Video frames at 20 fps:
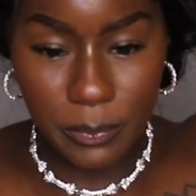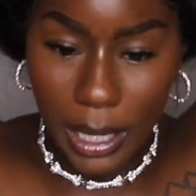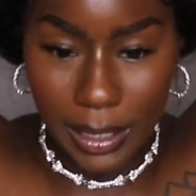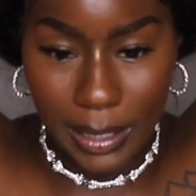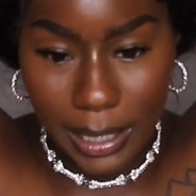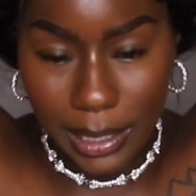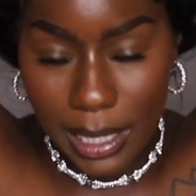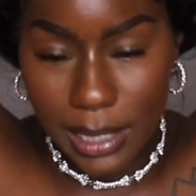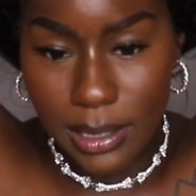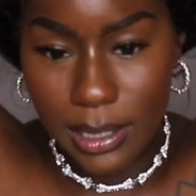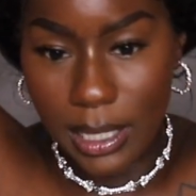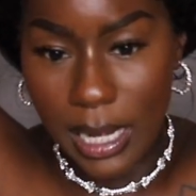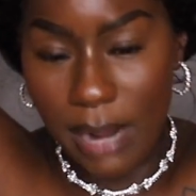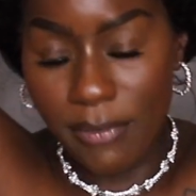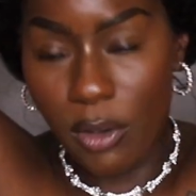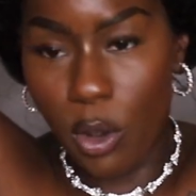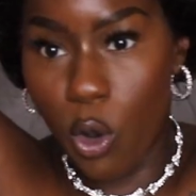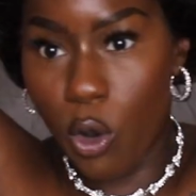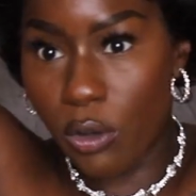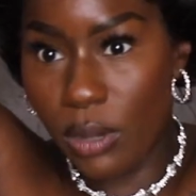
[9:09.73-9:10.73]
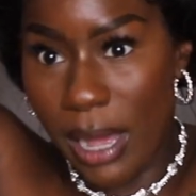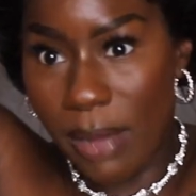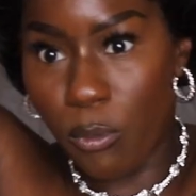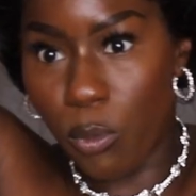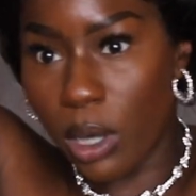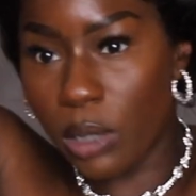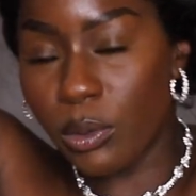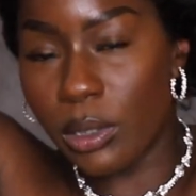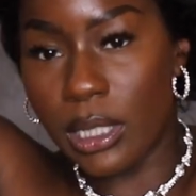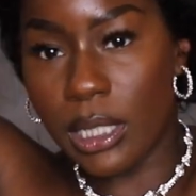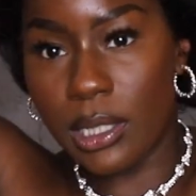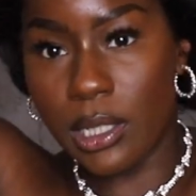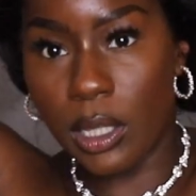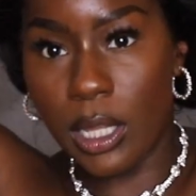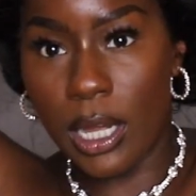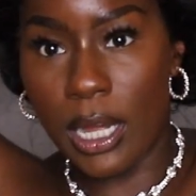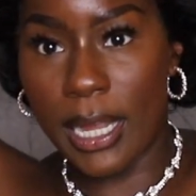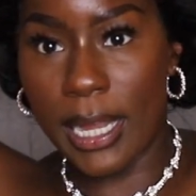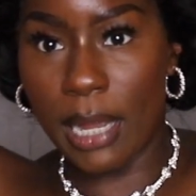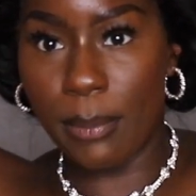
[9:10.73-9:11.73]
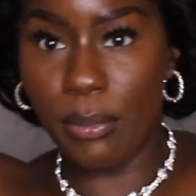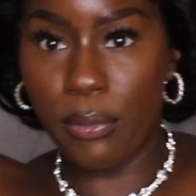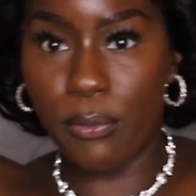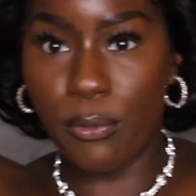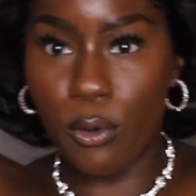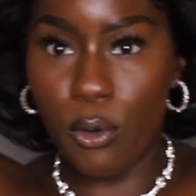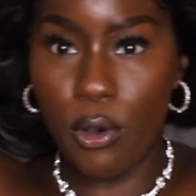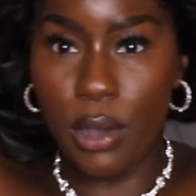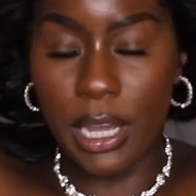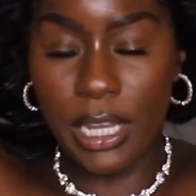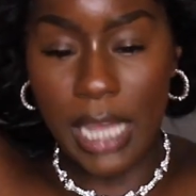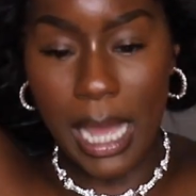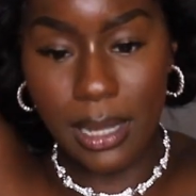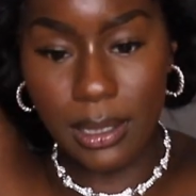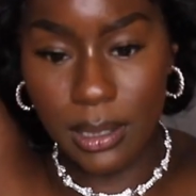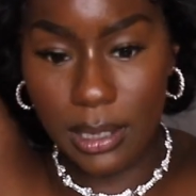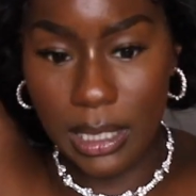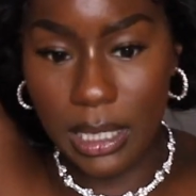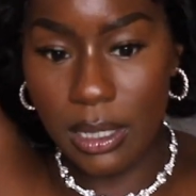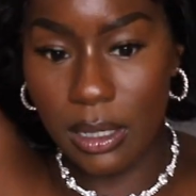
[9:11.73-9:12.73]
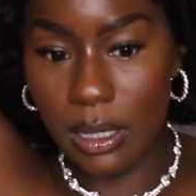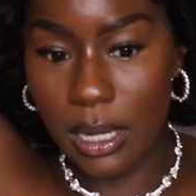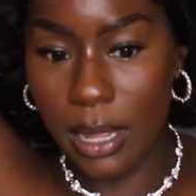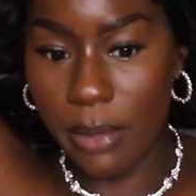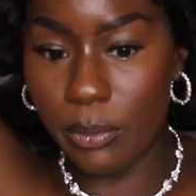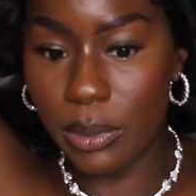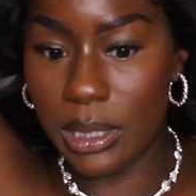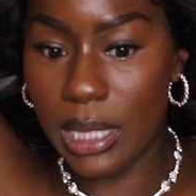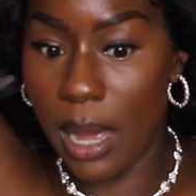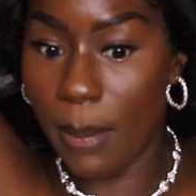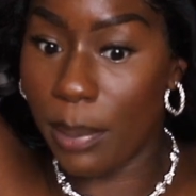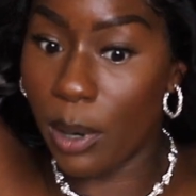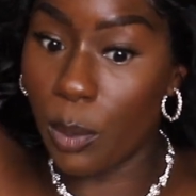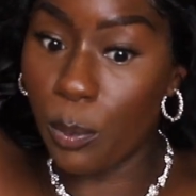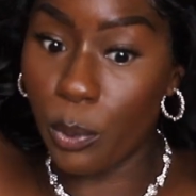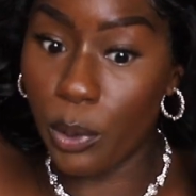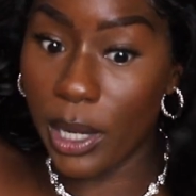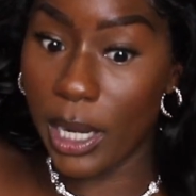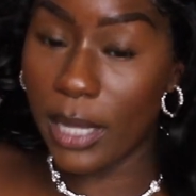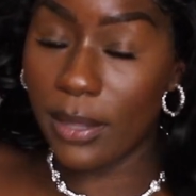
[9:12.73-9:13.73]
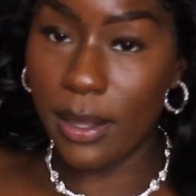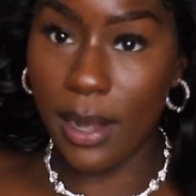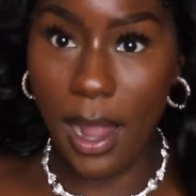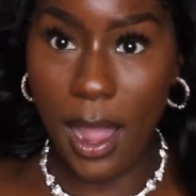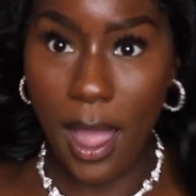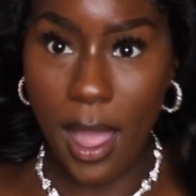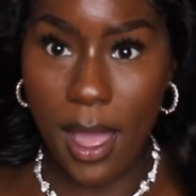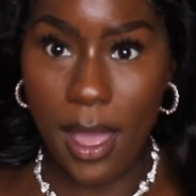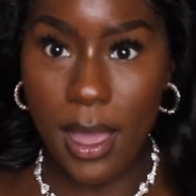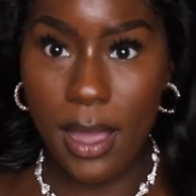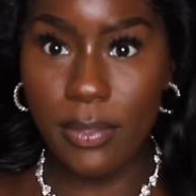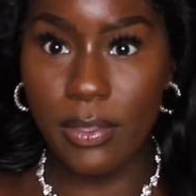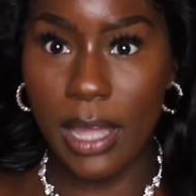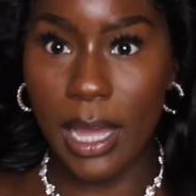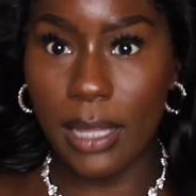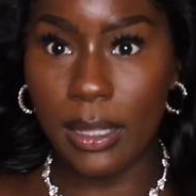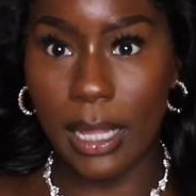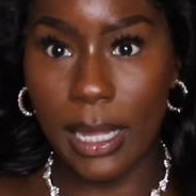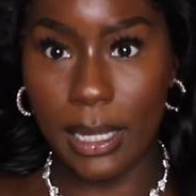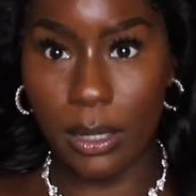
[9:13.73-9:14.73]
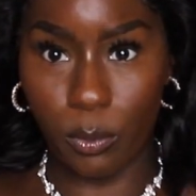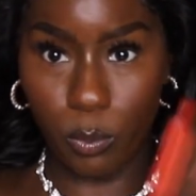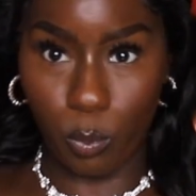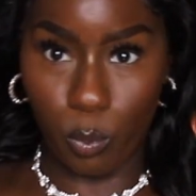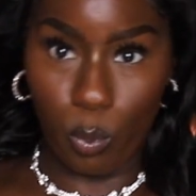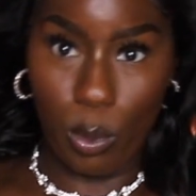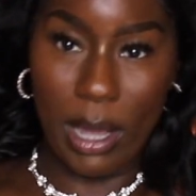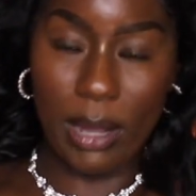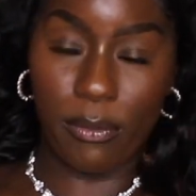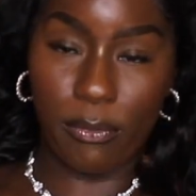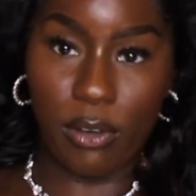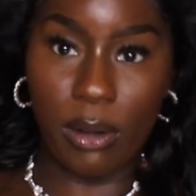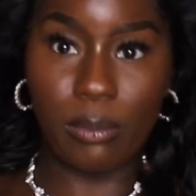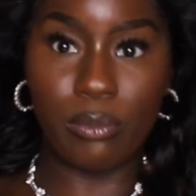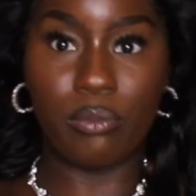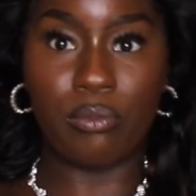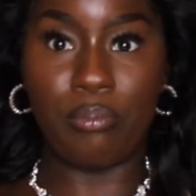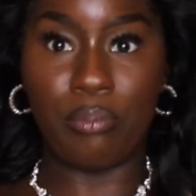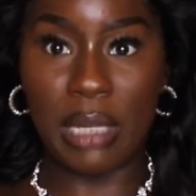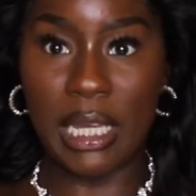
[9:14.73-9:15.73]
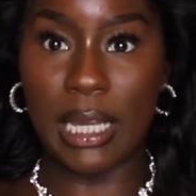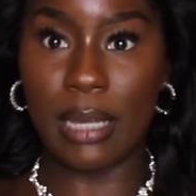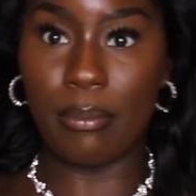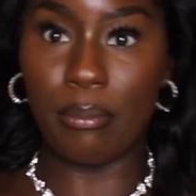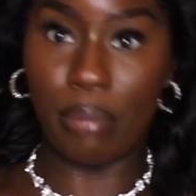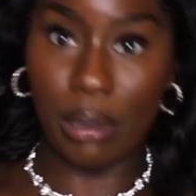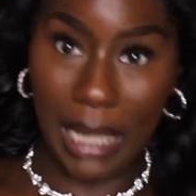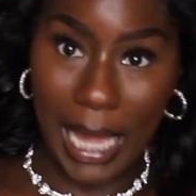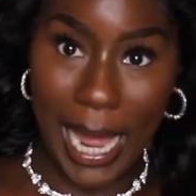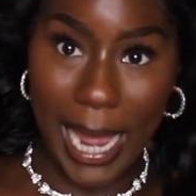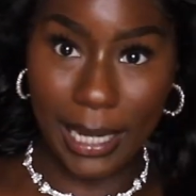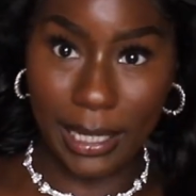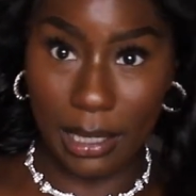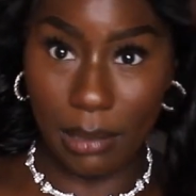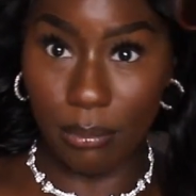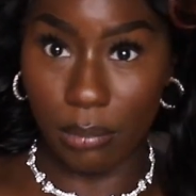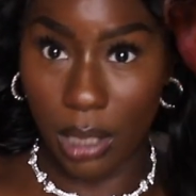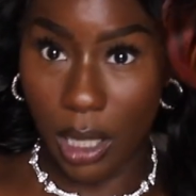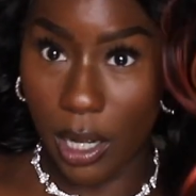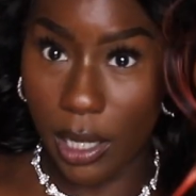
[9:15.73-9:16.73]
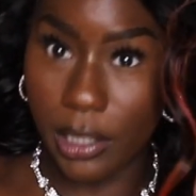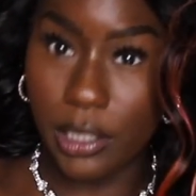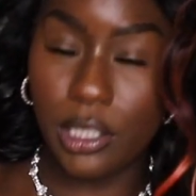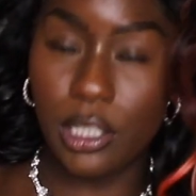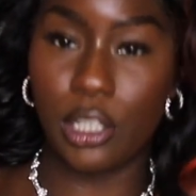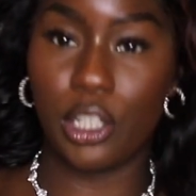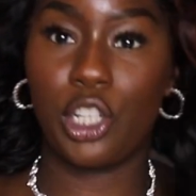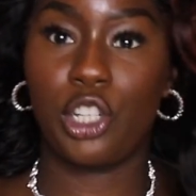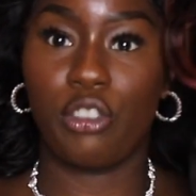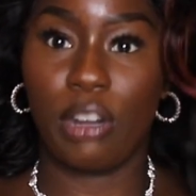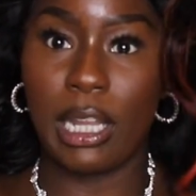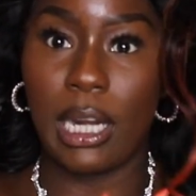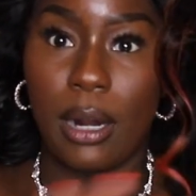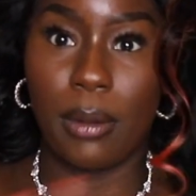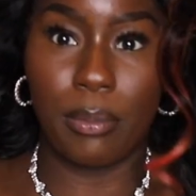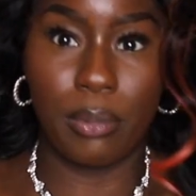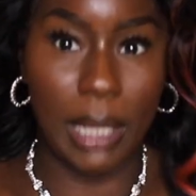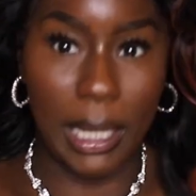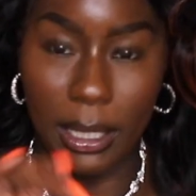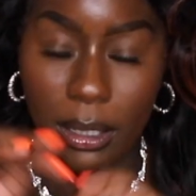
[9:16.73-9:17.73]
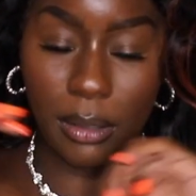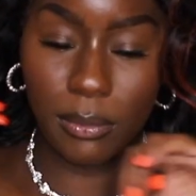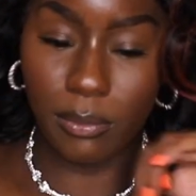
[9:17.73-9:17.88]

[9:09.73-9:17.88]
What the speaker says: And like I said, I've worked with Nadula hair before, and y'all seen it was that purple hair that I had that like went from being black and blonde to straight up like